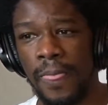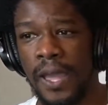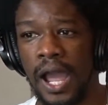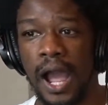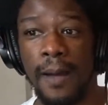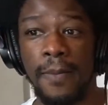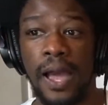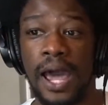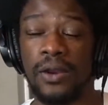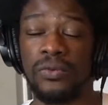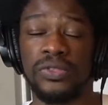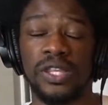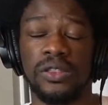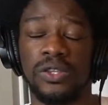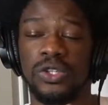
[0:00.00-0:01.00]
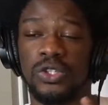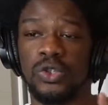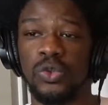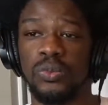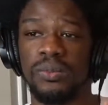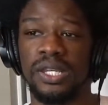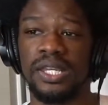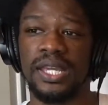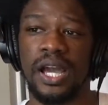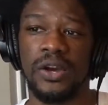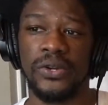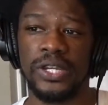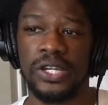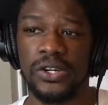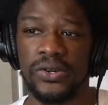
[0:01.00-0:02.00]
I don't think there's too many out
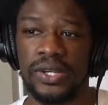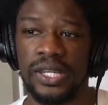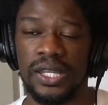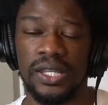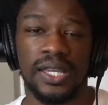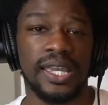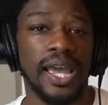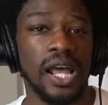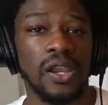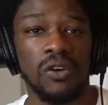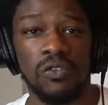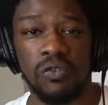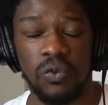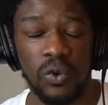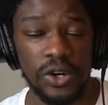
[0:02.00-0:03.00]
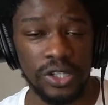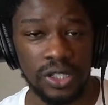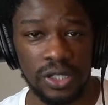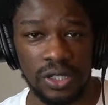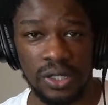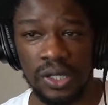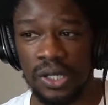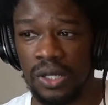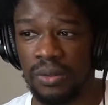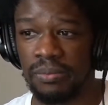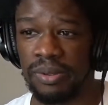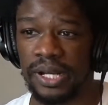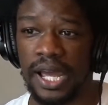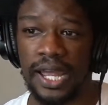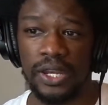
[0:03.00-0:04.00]
here in California, but
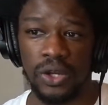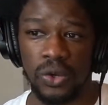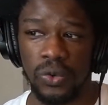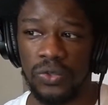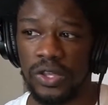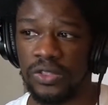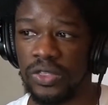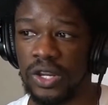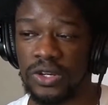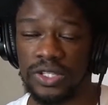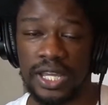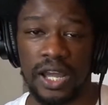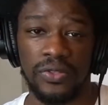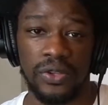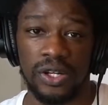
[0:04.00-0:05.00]
I know that there's out there.